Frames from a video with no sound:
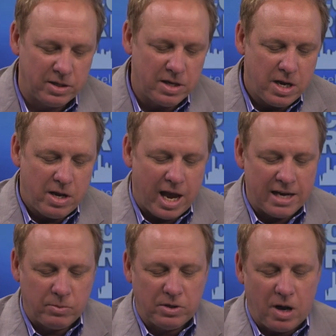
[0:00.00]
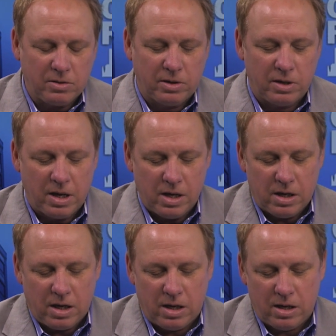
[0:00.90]
And Adam, we talked to,
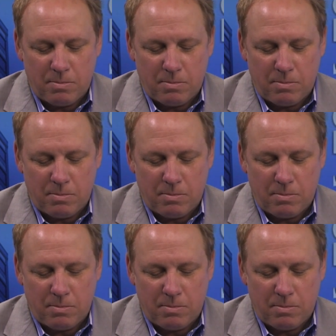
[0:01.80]
uh,